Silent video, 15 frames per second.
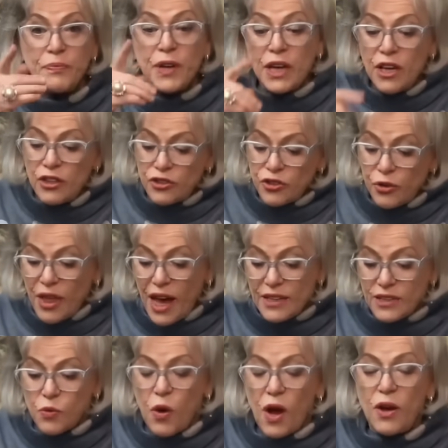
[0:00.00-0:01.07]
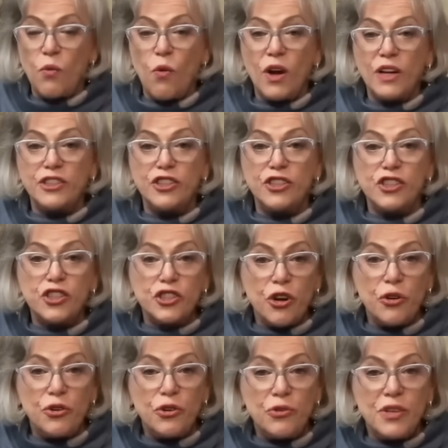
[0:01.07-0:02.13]
So that's why I wanted to show
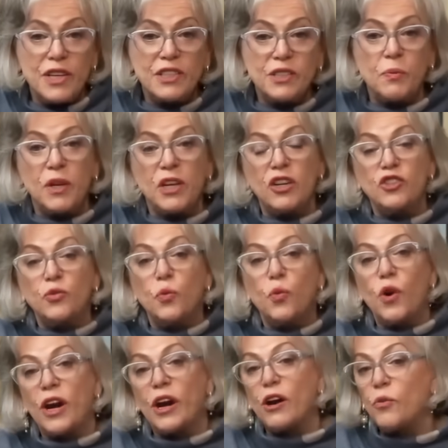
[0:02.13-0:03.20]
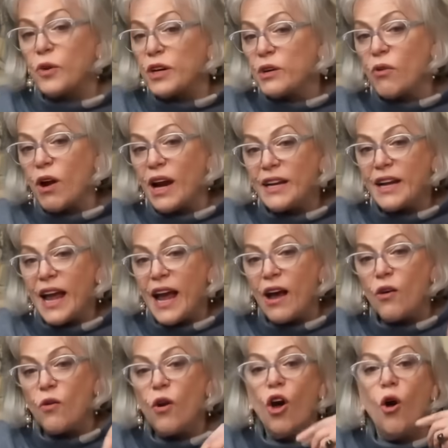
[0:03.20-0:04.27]
you this, because where are we right
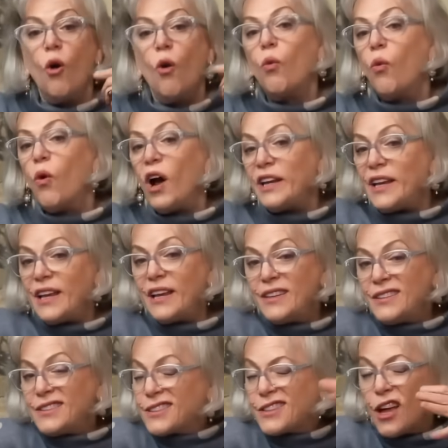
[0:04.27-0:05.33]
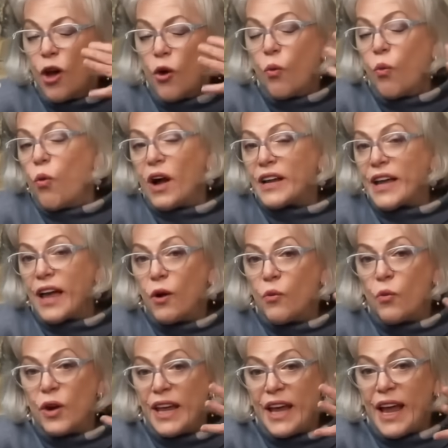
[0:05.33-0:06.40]
now? What can
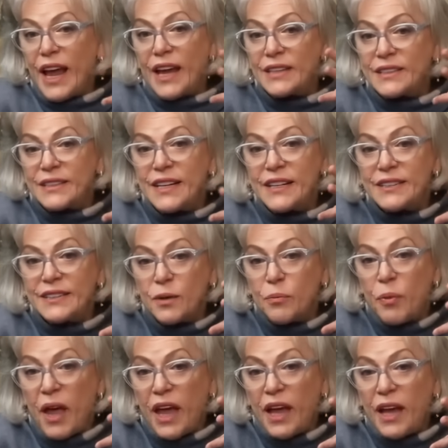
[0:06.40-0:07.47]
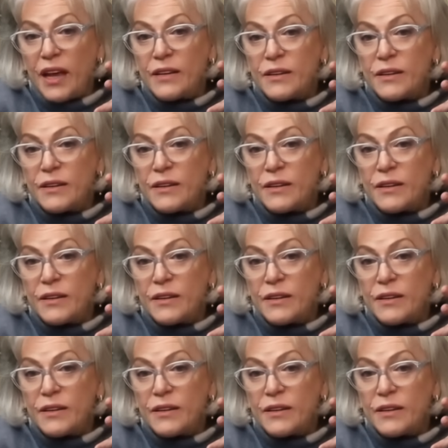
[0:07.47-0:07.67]
we anticipate?